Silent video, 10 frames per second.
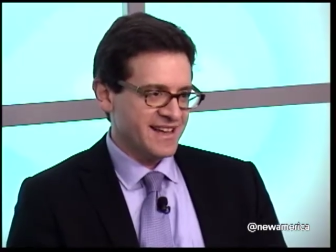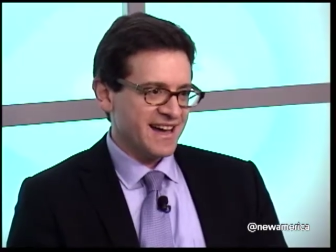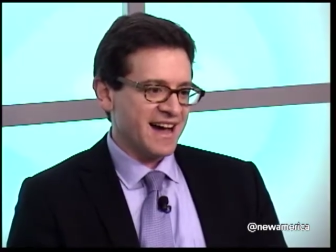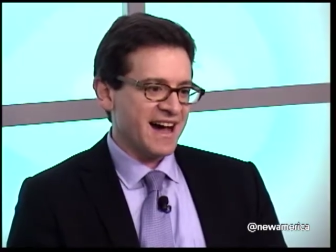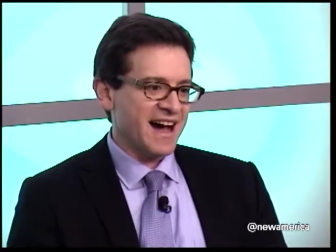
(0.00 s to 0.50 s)

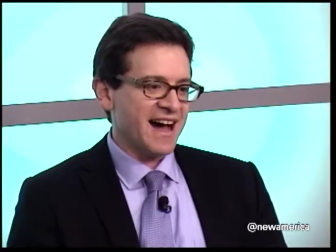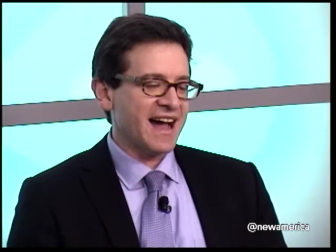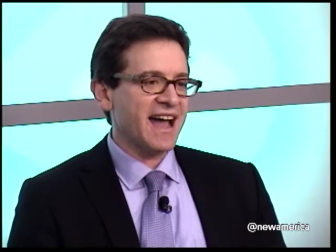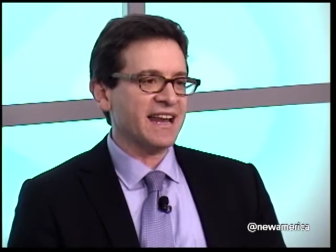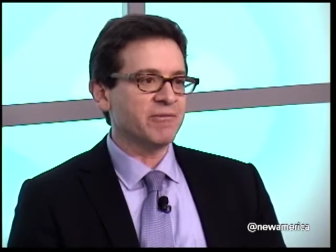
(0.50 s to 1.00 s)

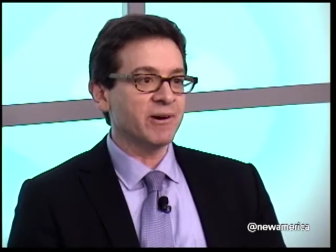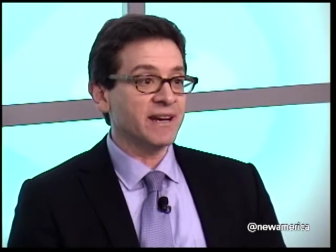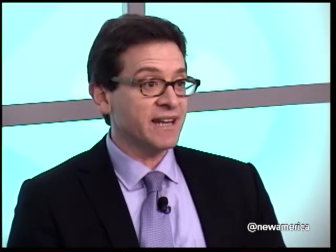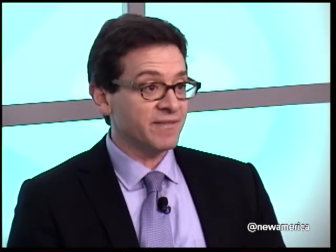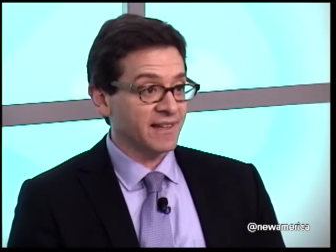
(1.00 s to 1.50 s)
And he
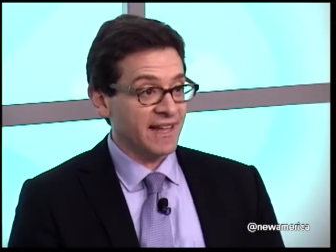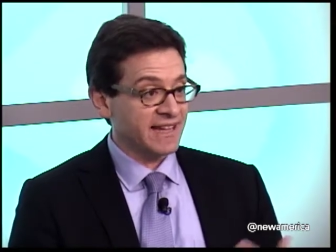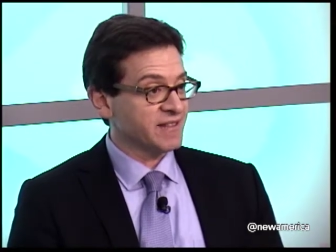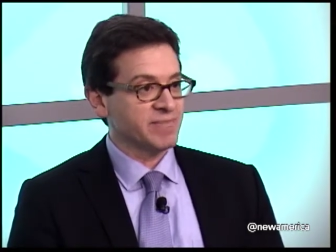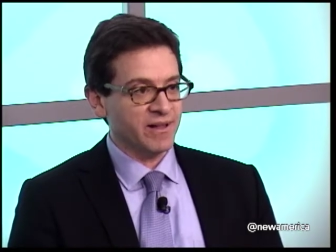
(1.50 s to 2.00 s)
wouldn't even
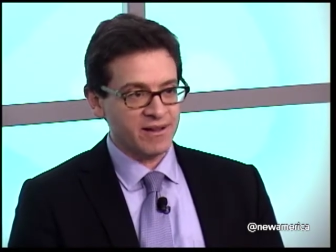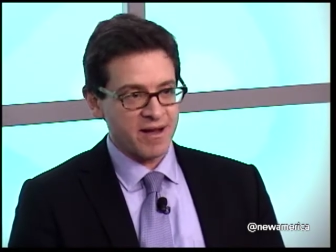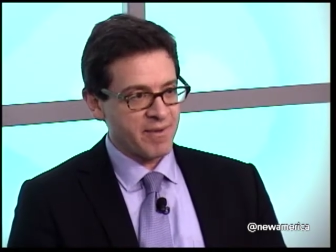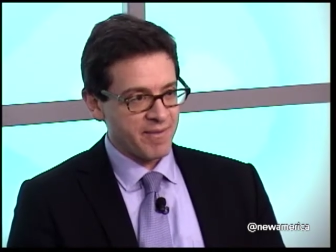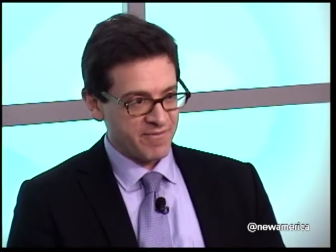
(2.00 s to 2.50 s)
let the bill
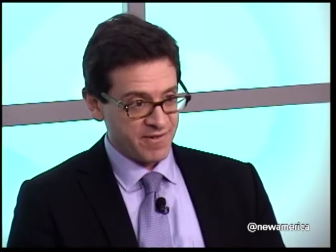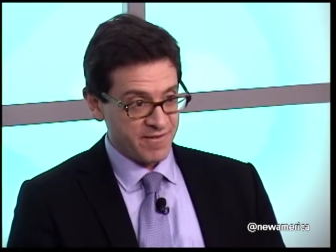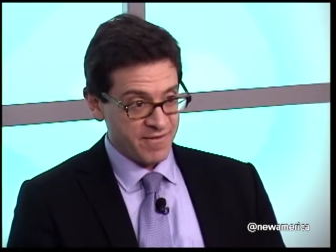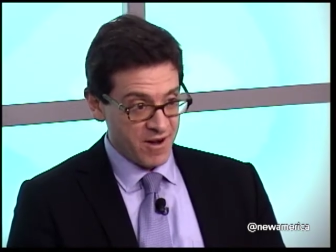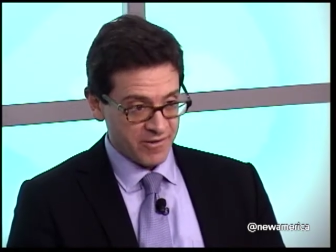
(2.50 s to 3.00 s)
come up for
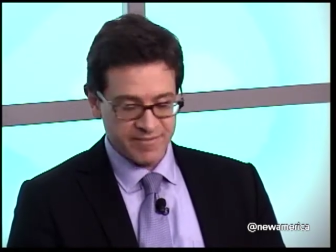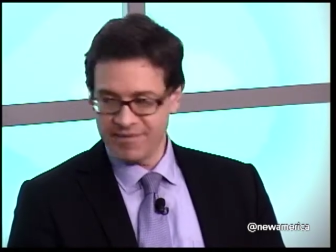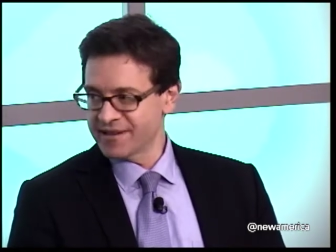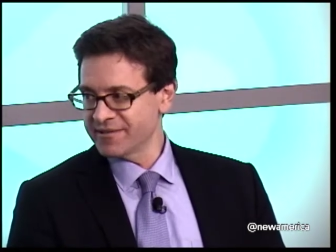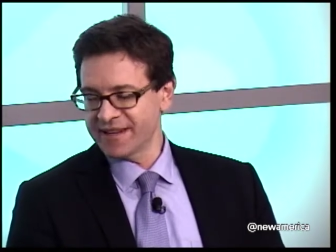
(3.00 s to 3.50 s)
a vote
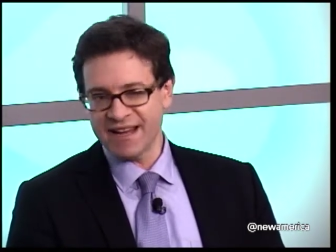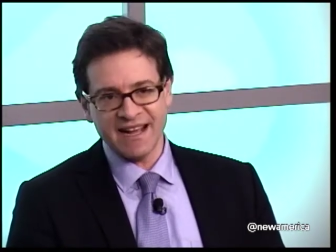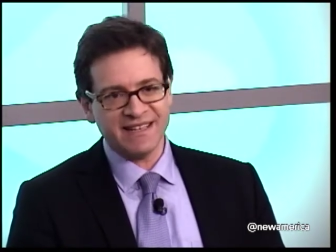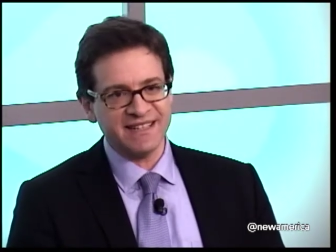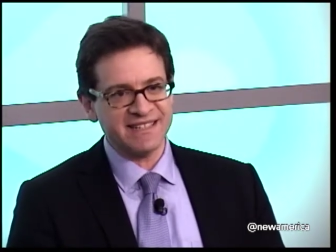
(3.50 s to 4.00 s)
between
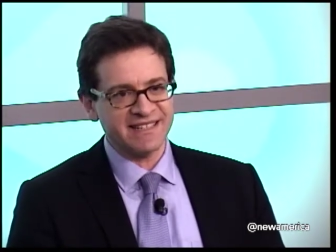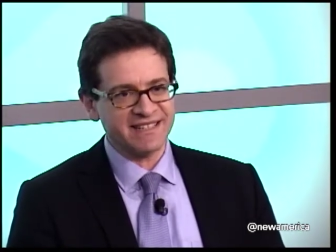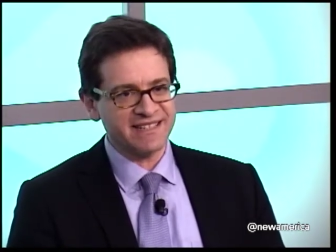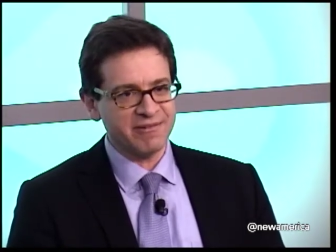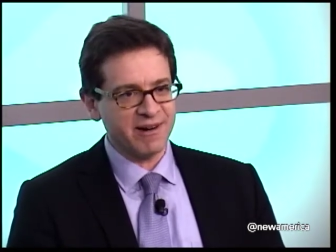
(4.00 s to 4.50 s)

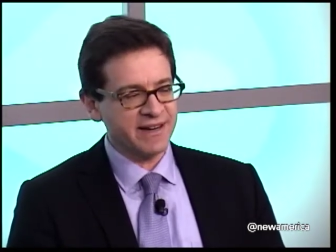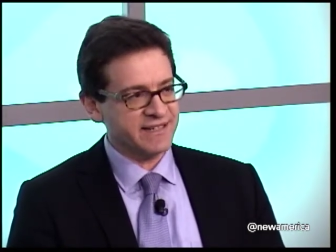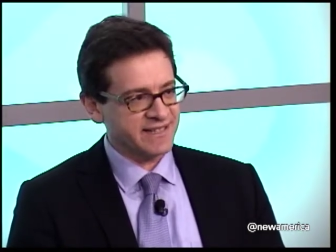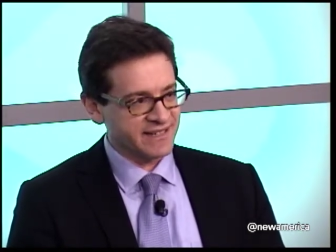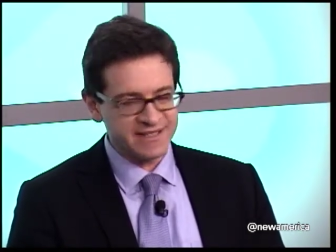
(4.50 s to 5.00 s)
1961
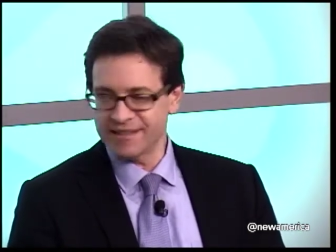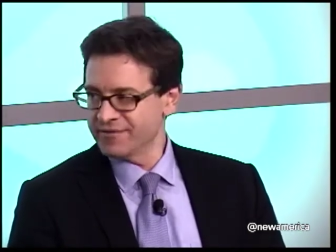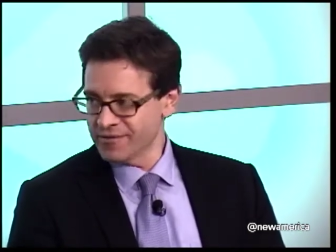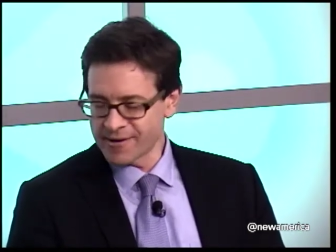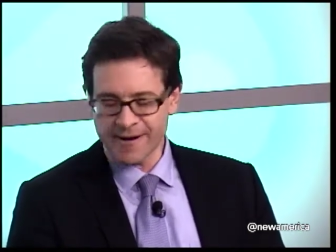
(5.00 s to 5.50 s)
and
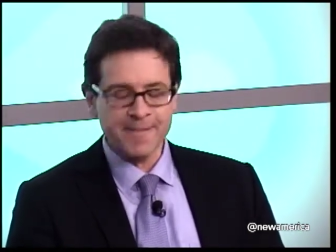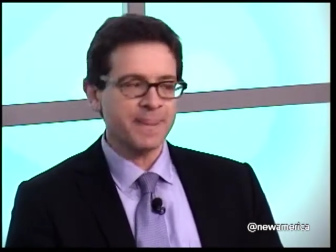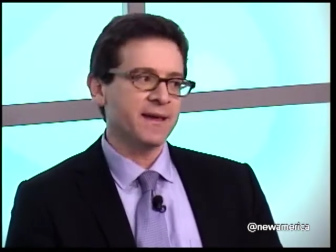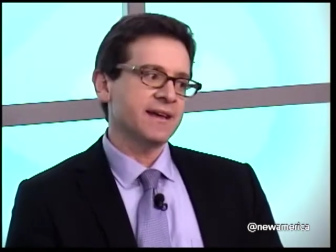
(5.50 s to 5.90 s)
64.